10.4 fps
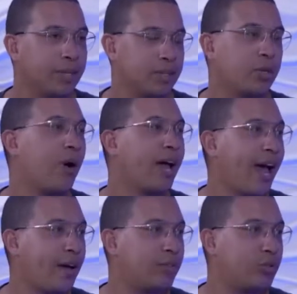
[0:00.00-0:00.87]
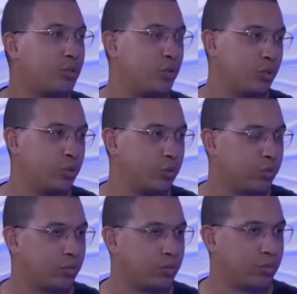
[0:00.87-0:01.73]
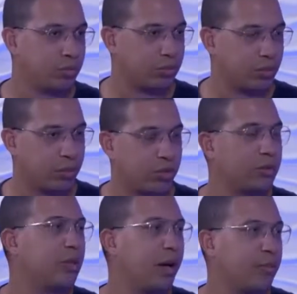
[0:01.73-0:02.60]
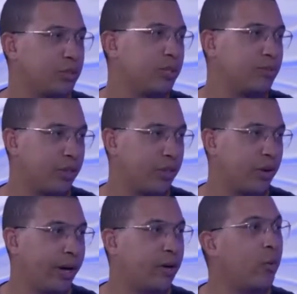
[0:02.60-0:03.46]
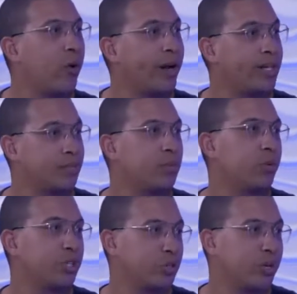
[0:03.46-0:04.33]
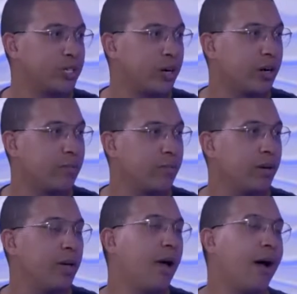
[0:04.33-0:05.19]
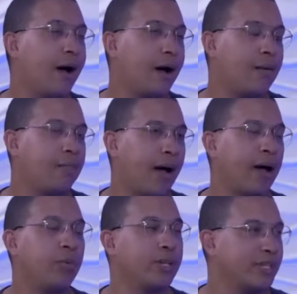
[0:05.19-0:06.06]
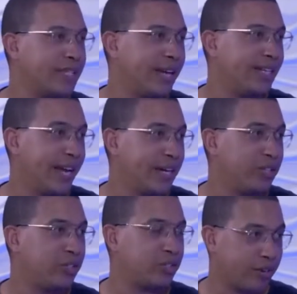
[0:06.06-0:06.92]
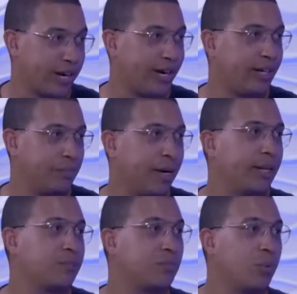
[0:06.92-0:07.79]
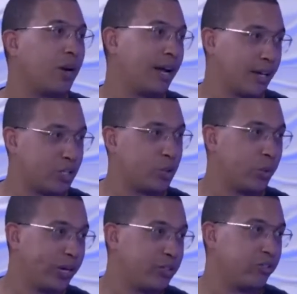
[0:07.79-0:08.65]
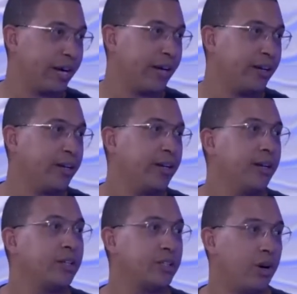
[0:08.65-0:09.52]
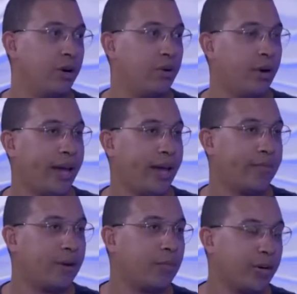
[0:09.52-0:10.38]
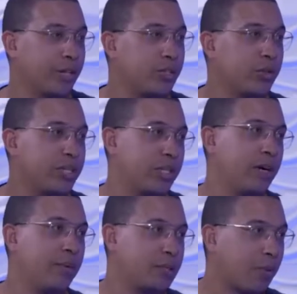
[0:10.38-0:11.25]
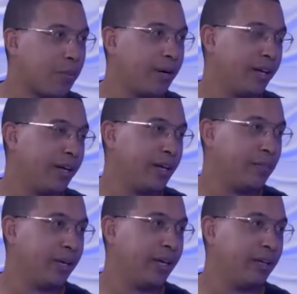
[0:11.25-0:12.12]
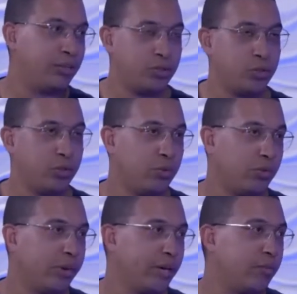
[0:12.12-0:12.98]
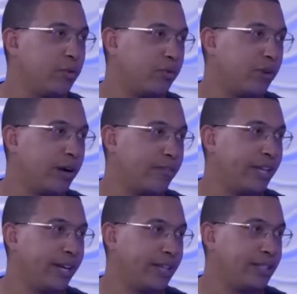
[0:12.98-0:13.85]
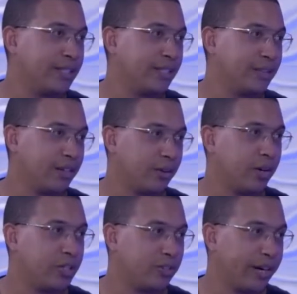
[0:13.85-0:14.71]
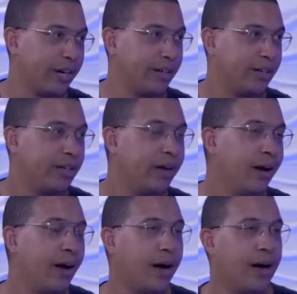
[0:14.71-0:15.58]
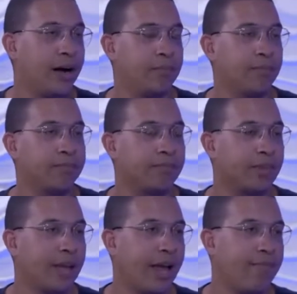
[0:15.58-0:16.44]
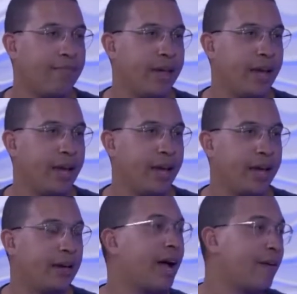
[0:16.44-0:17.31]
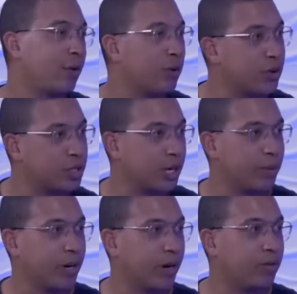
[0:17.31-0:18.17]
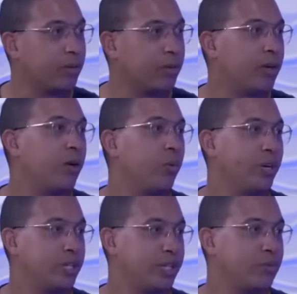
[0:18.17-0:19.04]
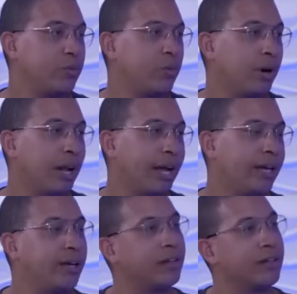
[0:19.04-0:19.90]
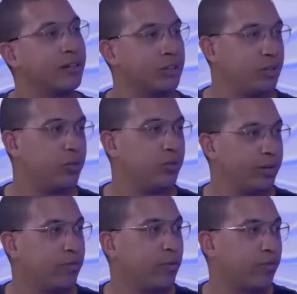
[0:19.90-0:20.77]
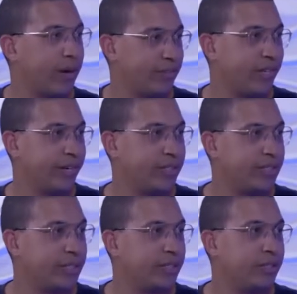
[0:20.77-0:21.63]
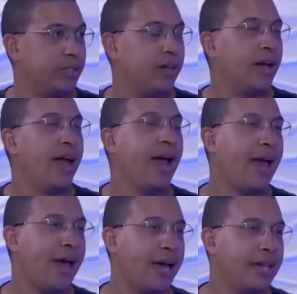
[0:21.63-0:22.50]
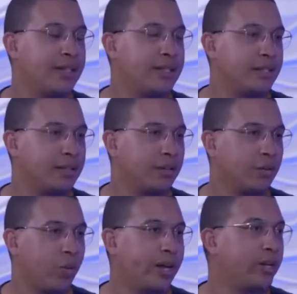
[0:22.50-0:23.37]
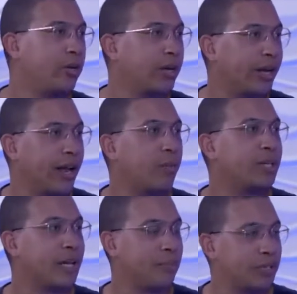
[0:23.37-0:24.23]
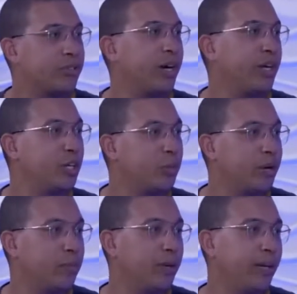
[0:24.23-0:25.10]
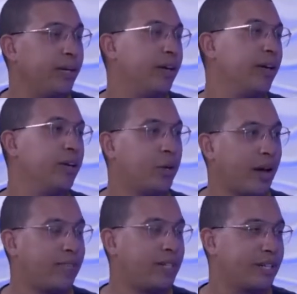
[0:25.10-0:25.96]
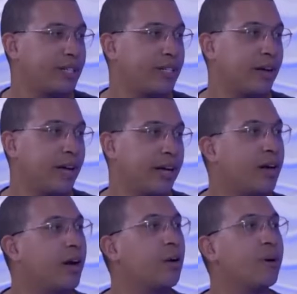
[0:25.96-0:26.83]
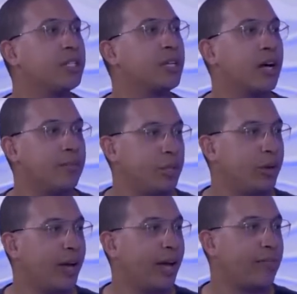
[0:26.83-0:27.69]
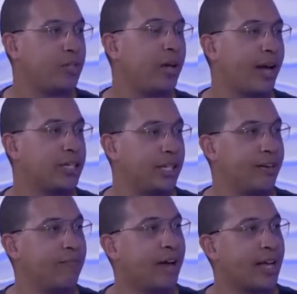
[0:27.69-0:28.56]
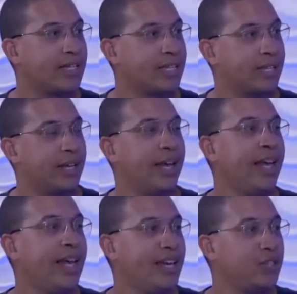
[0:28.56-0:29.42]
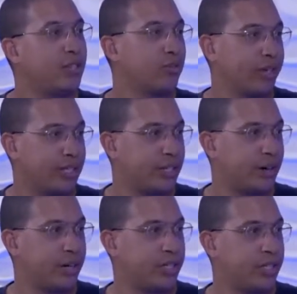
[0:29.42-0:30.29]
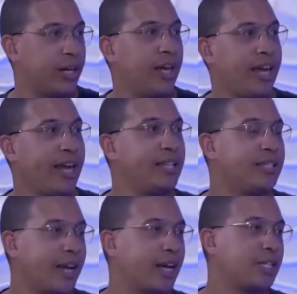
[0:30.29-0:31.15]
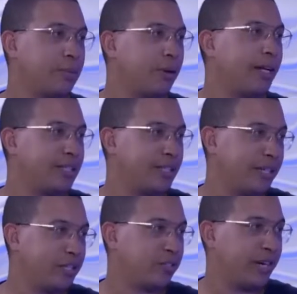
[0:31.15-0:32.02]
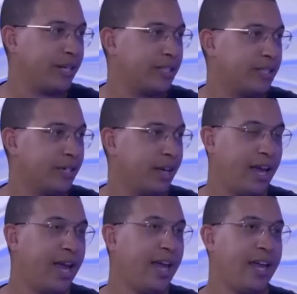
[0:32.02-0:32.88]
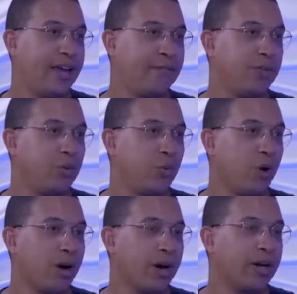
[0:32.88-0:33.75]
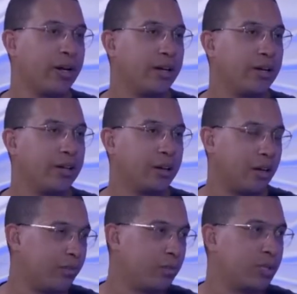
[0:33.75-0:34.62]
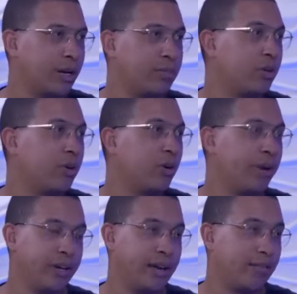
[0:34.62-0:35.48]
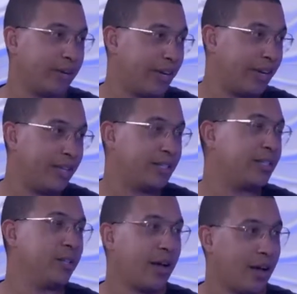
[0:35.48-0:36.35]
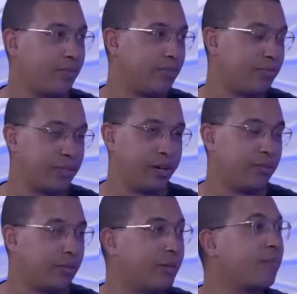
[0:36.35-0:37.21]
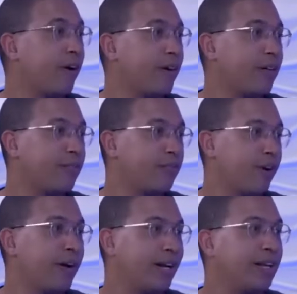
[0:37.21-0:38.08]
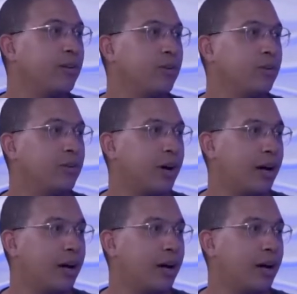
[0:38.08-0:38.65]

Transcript: So I have two streams of thought. One is more short-term. I wouldn't say day trading, but it's more like a swing trade. So if I'm looking short-term, it's probably gonna be 2, 3, 4, 5 days on a trade. And then I have a long-term account, which is more like 2, 3, 4, 5 years. And when you're looking at what type of trader you wanna be, you have to decide, how much time do you have to actually invest into research, into actually placing your trades? If you work a full-time job and you have kids and you have, you know, very, very little